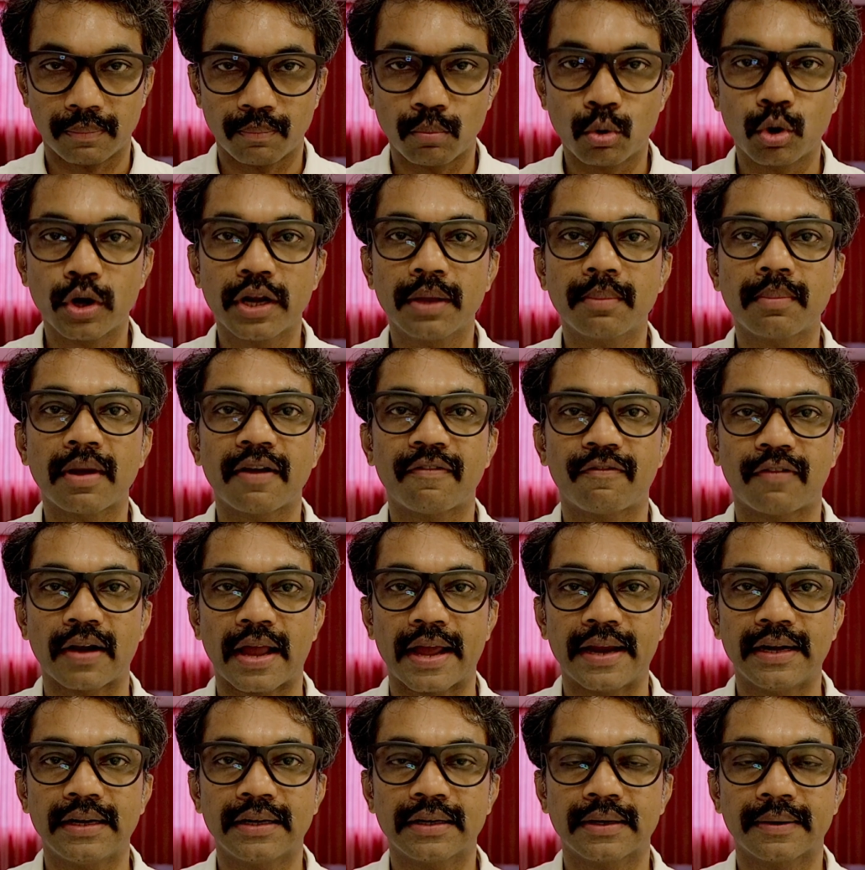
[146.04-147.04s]
boarding my
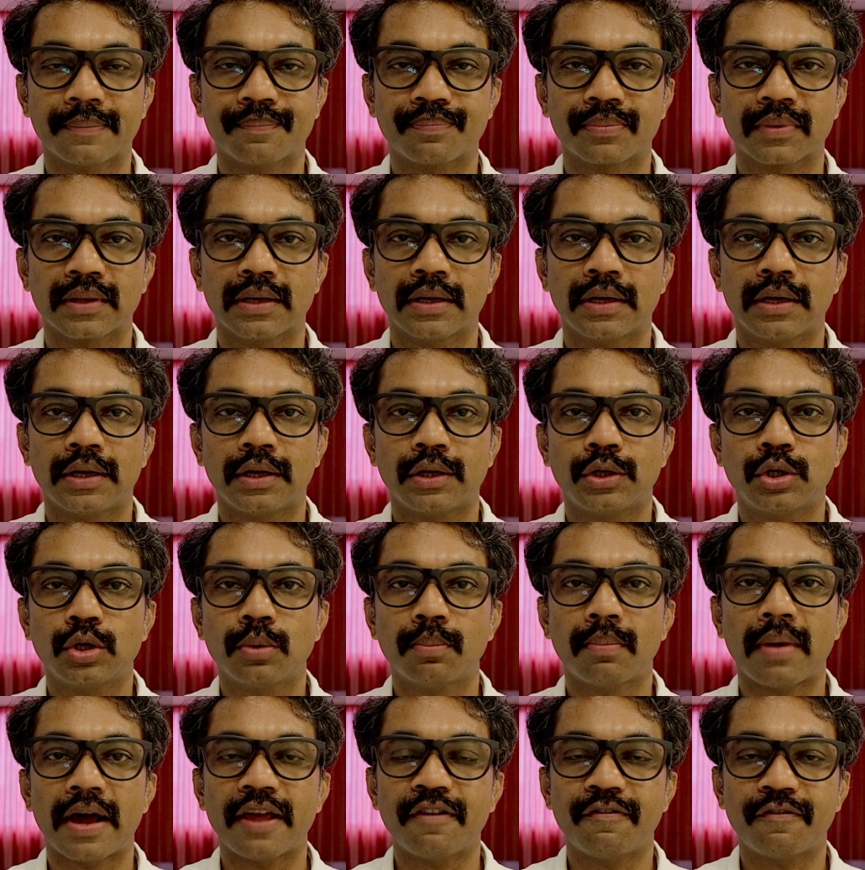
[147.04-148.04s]
flight,
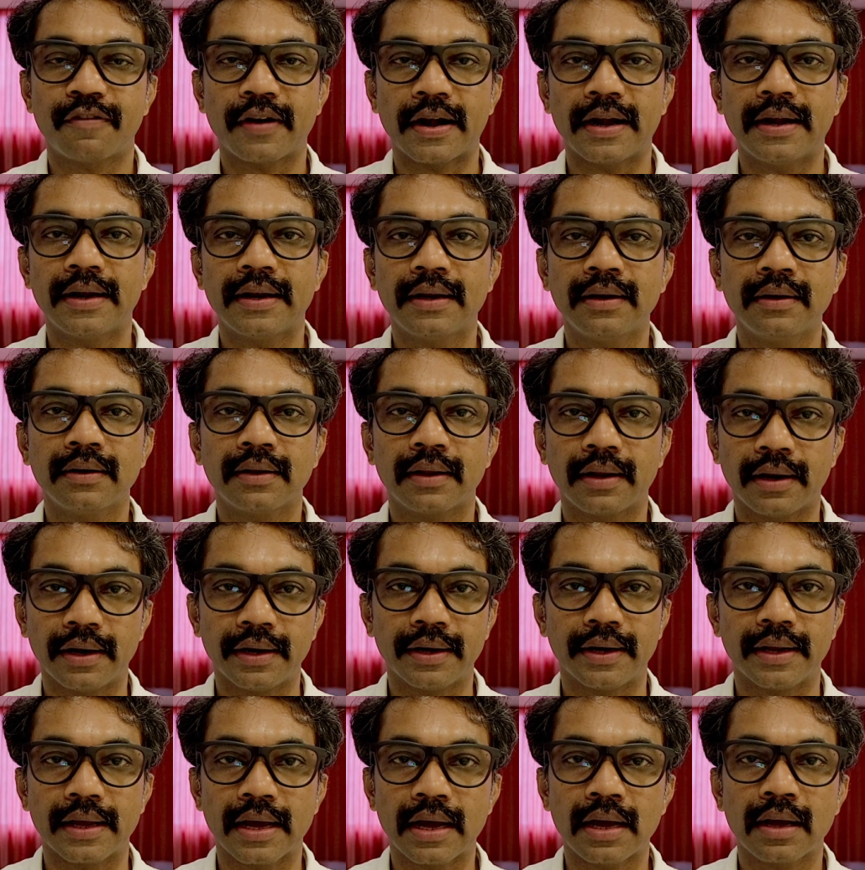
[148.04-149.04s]
to my friend in
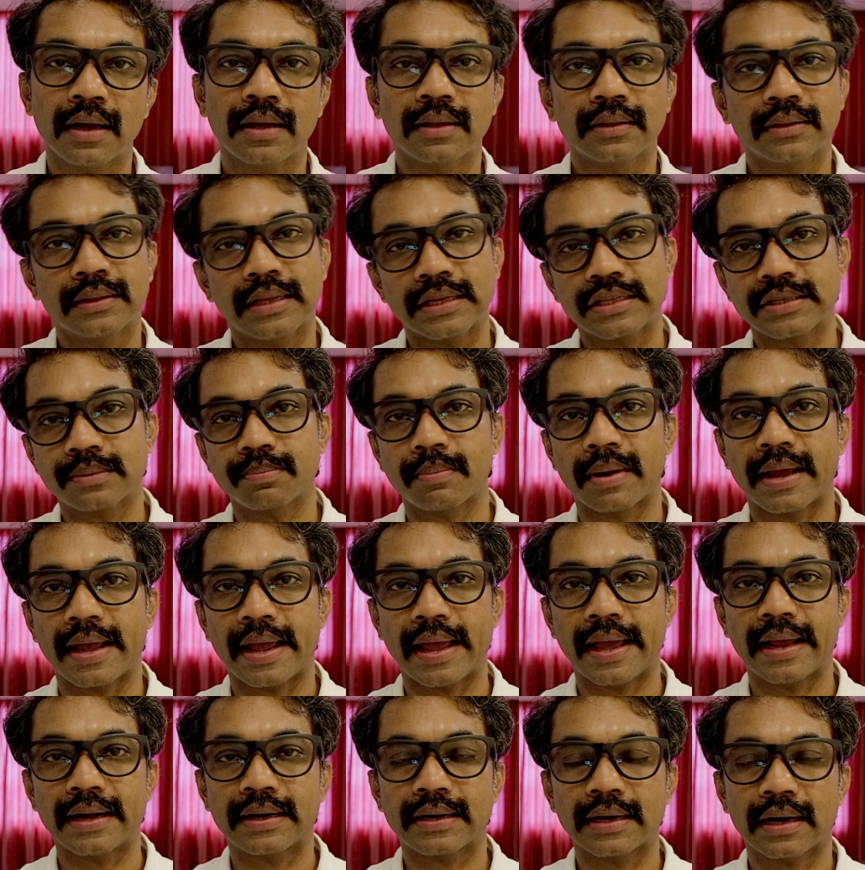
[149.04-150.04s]
India. That's my
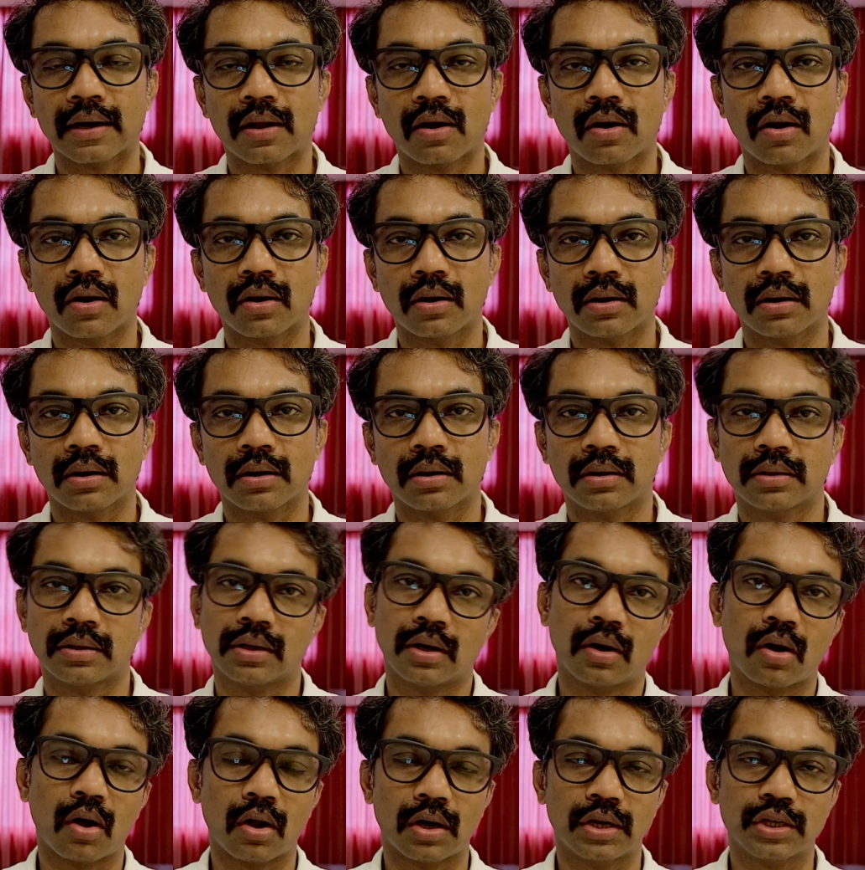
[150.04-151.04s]
Airtel call.
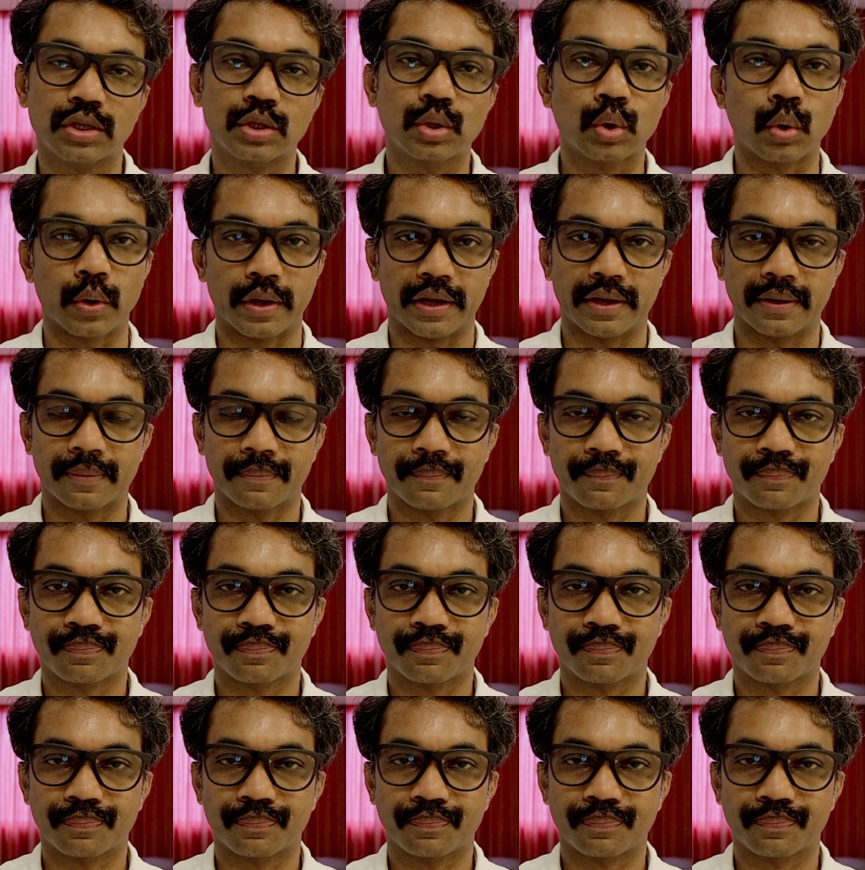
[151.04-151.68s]
The call is going,